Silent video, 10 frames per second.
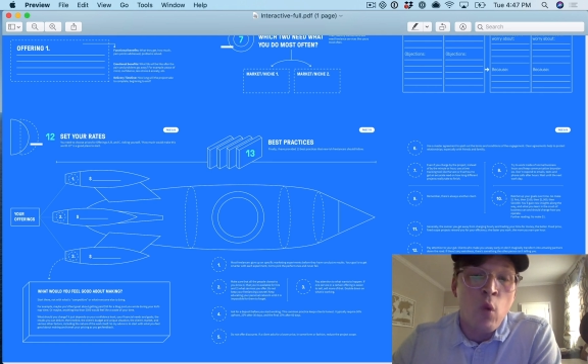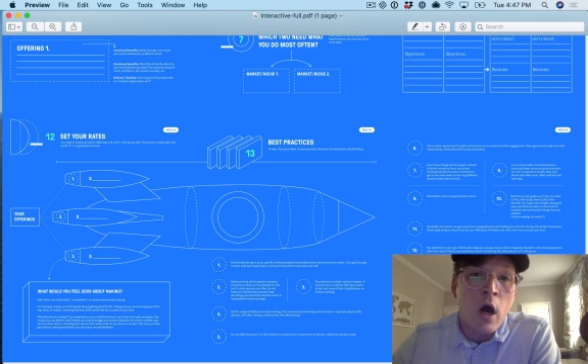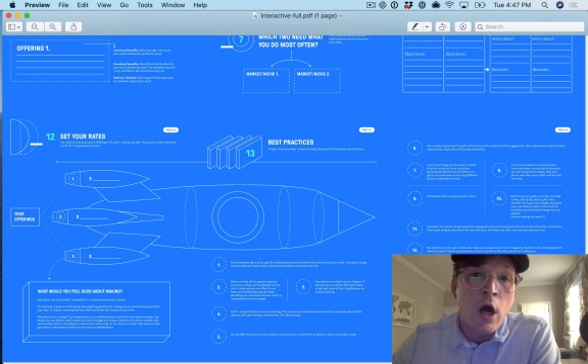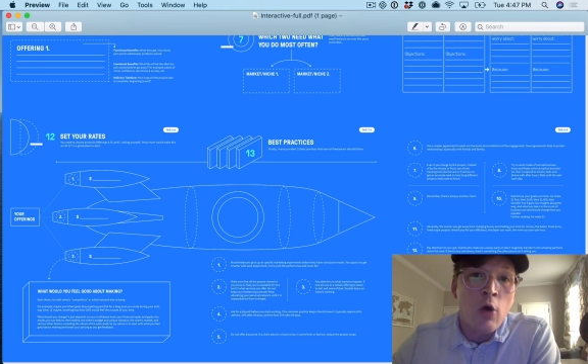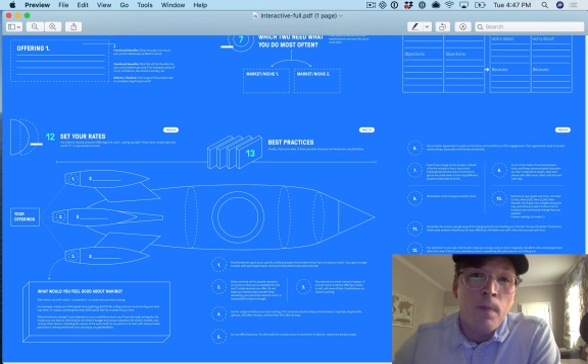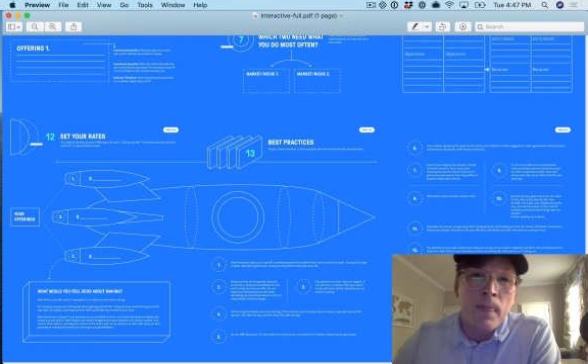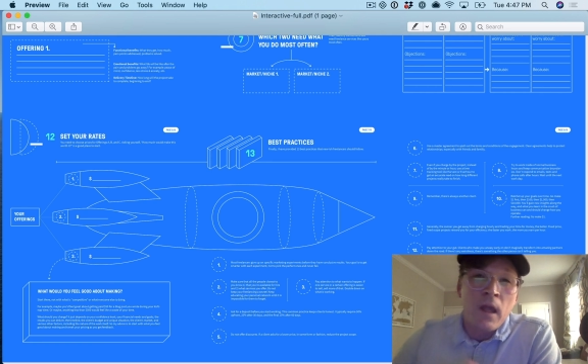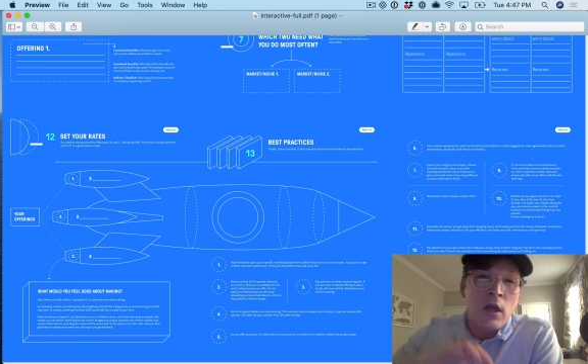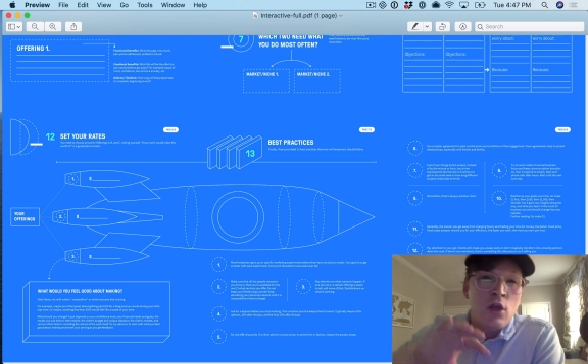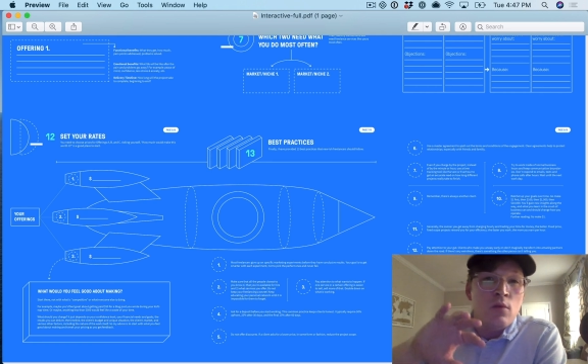while
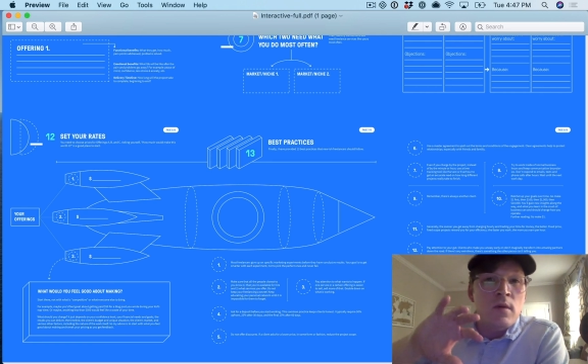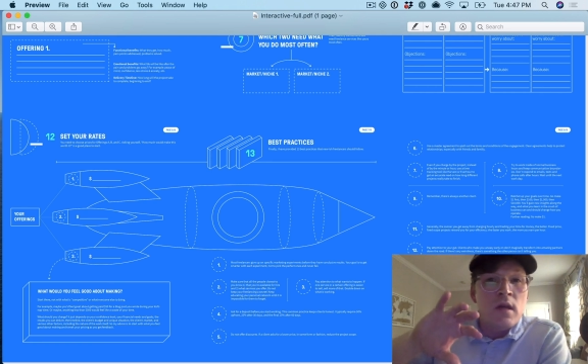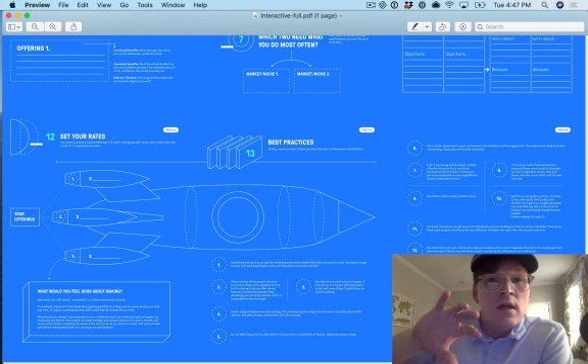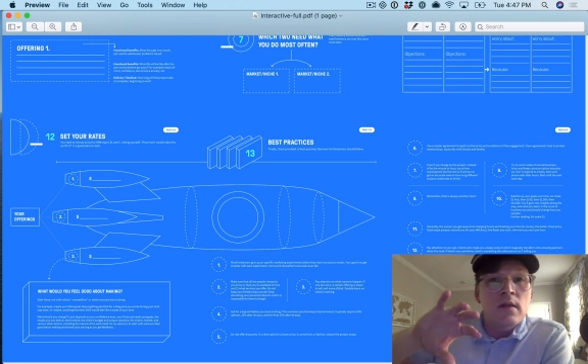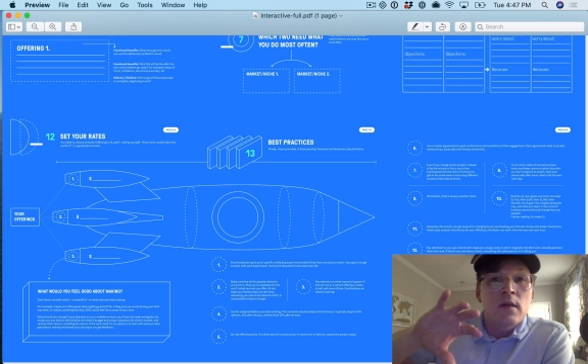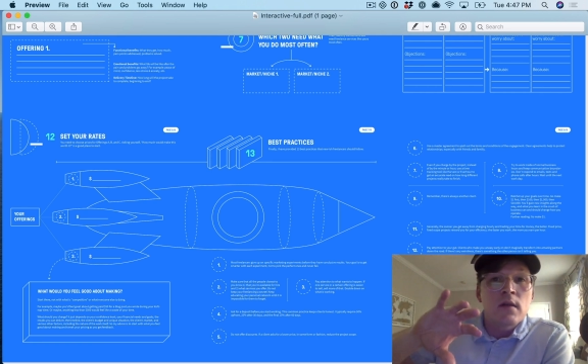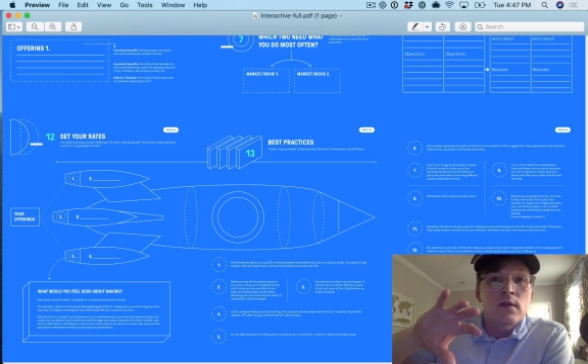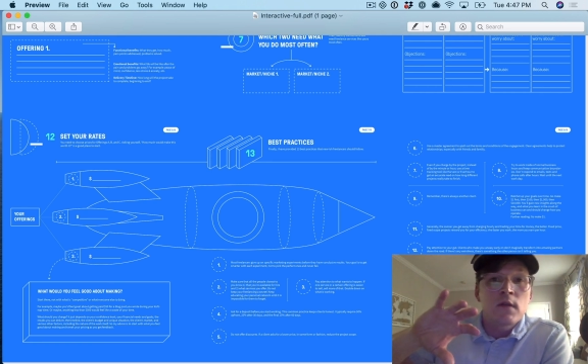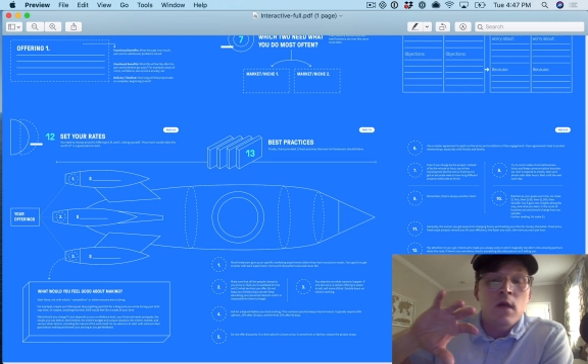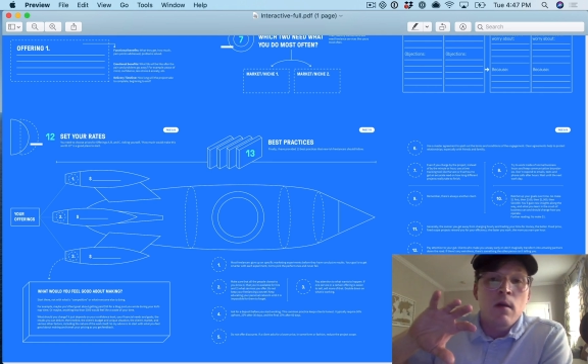and you need
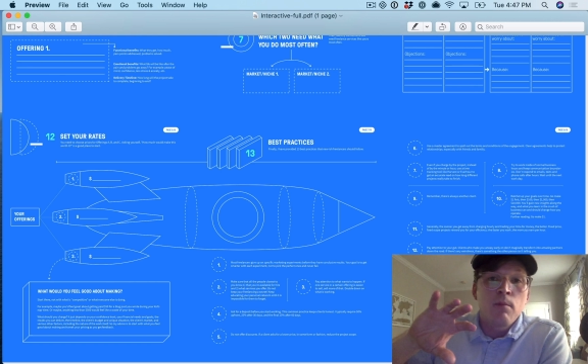this